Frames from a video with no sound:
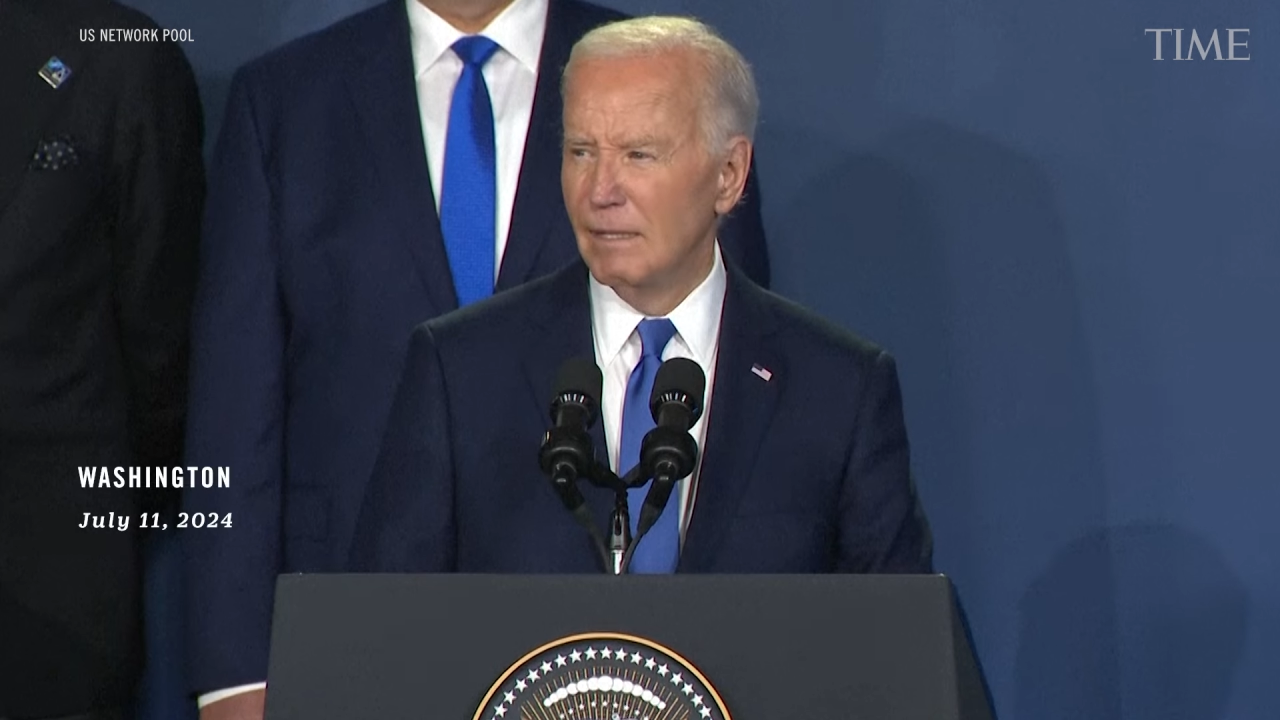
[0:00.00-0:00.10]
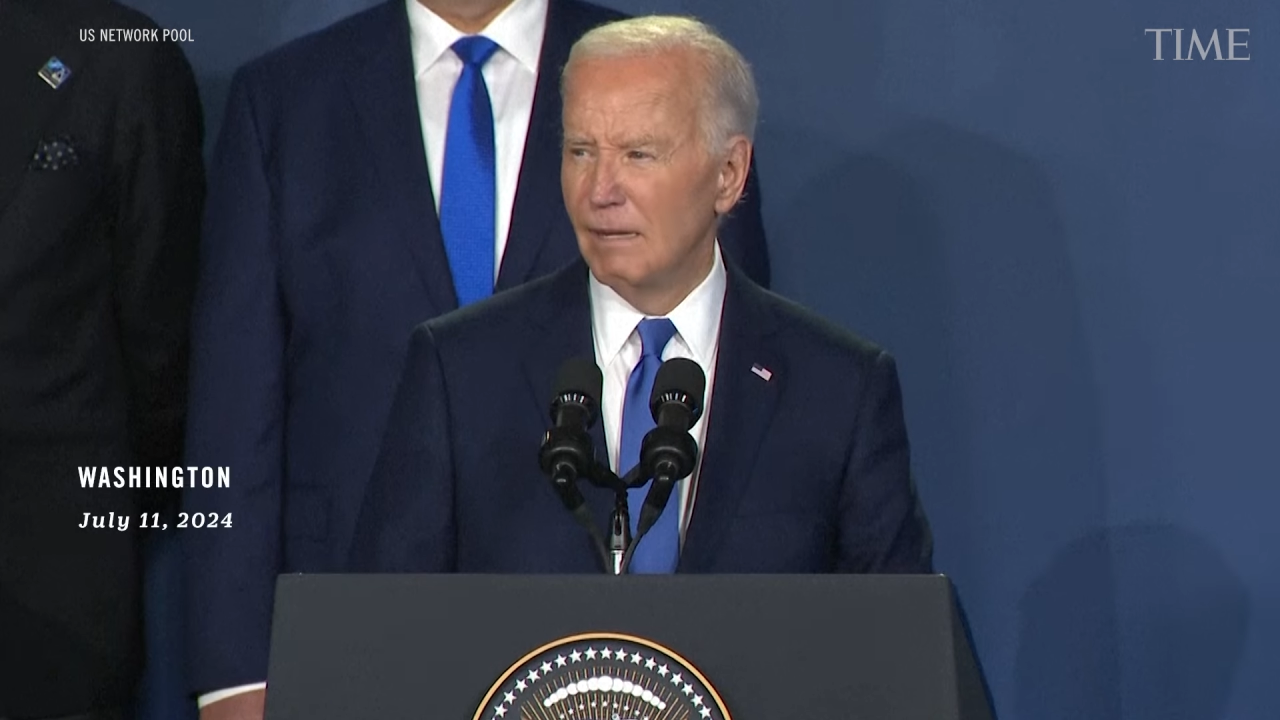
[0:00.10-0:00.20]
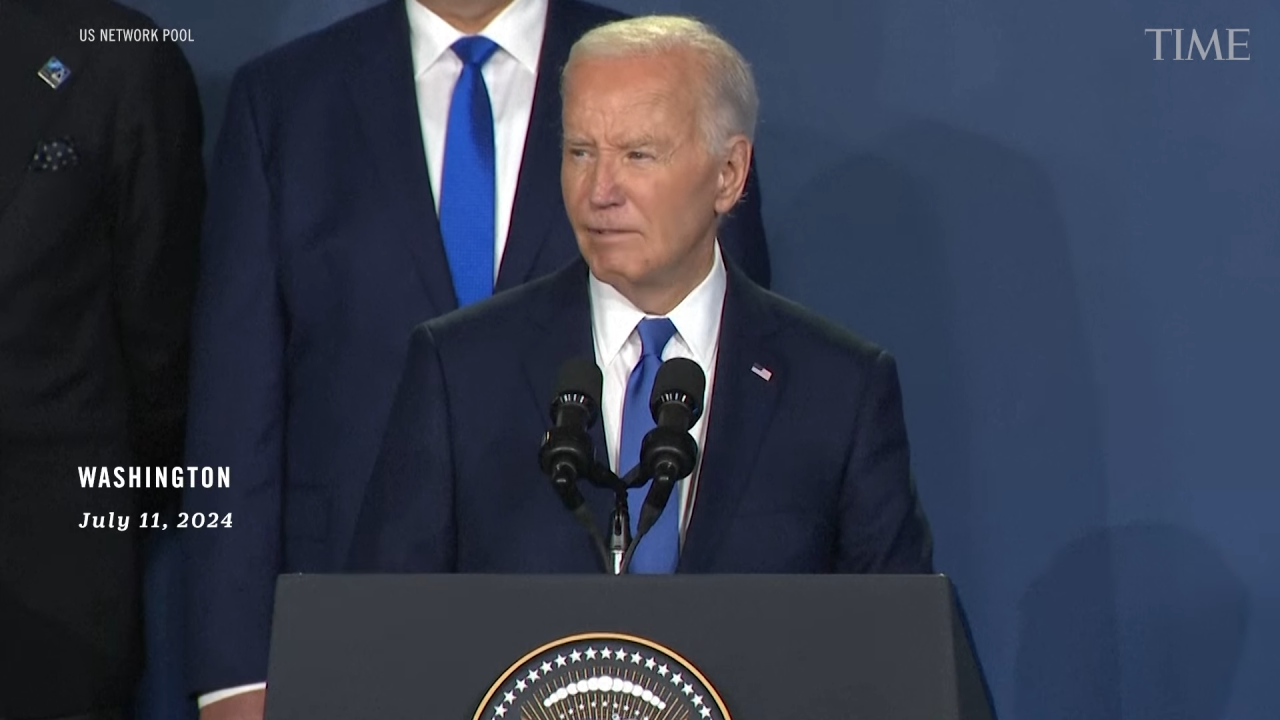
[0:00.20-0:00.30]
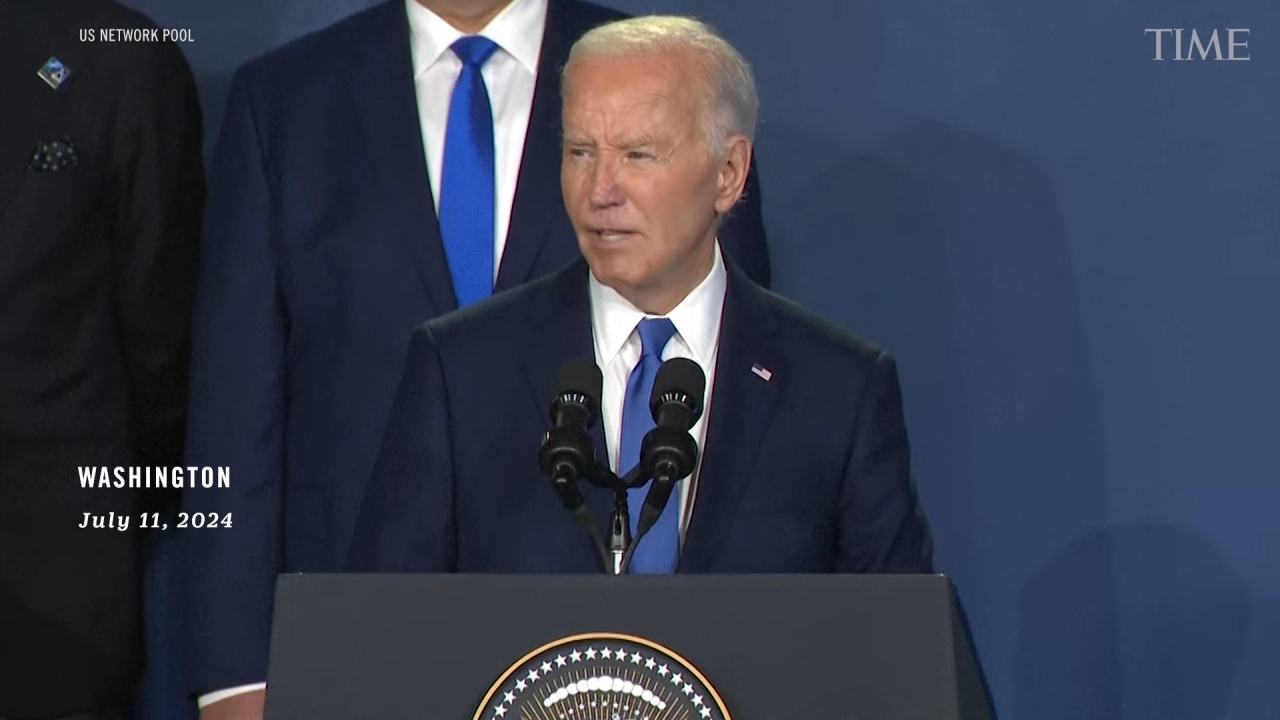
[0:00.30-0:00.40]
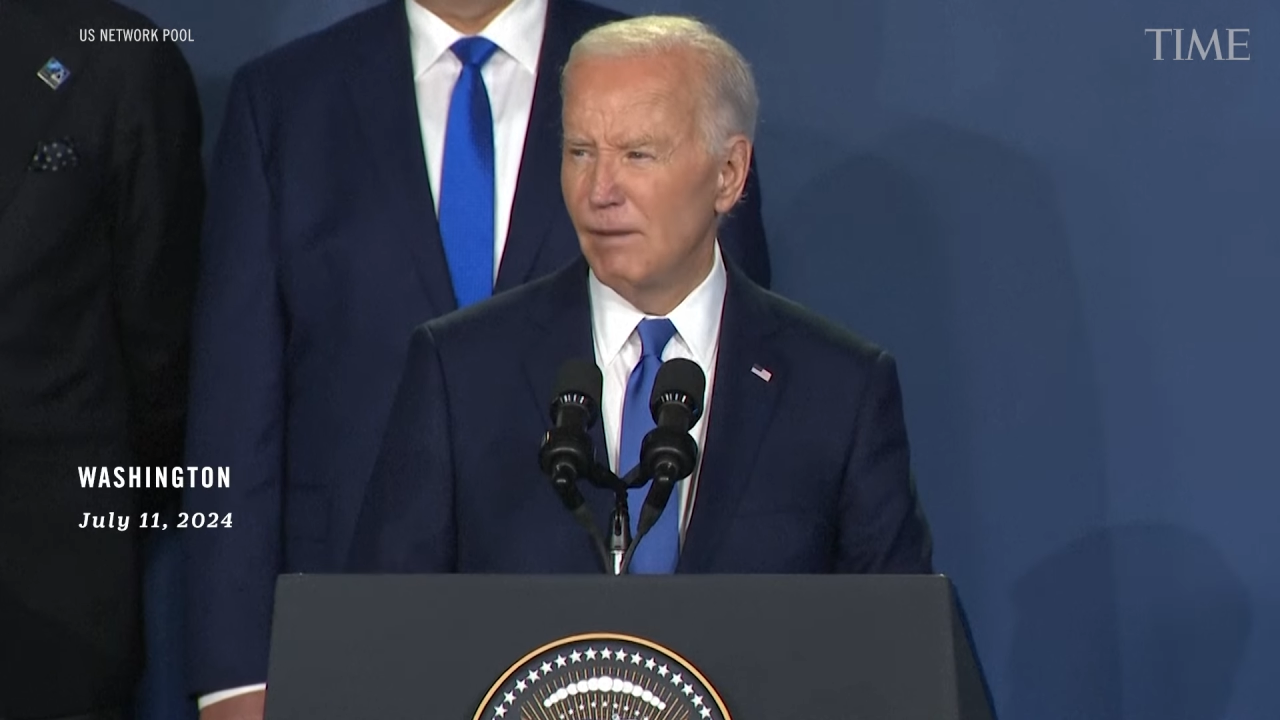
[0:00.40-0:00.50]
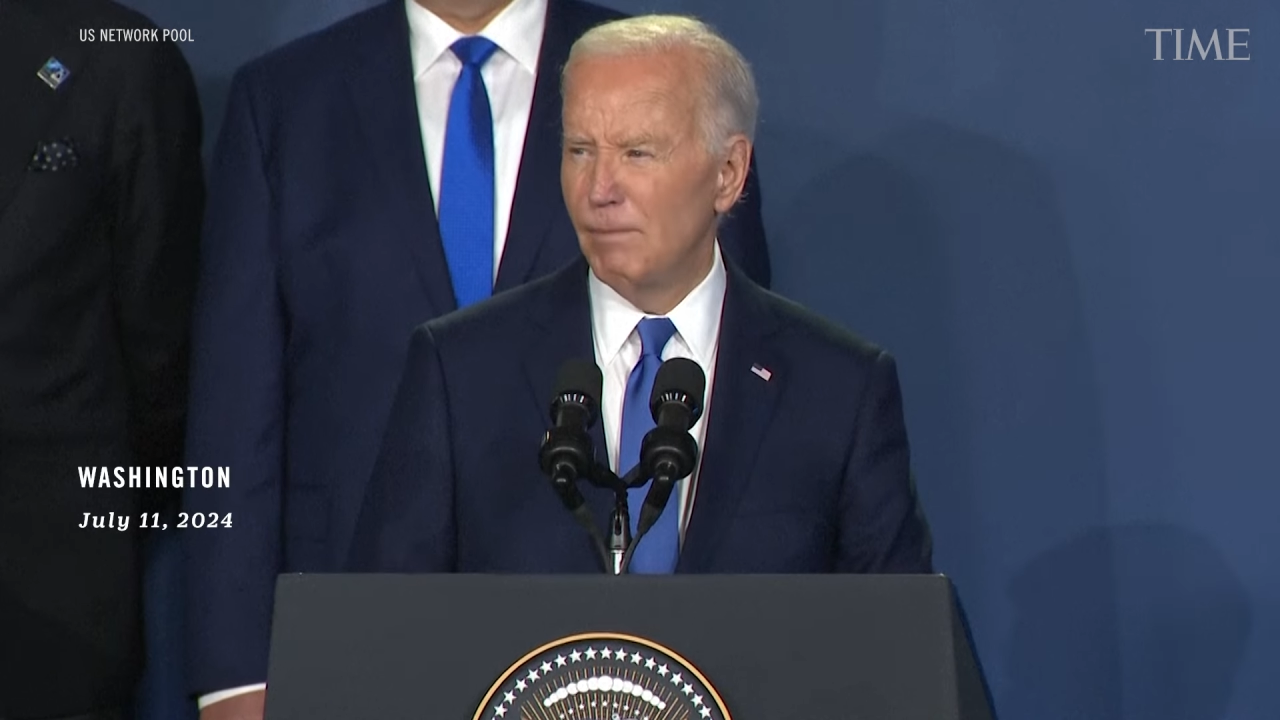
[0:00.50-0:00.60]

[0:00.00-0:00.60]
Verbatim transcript: I've said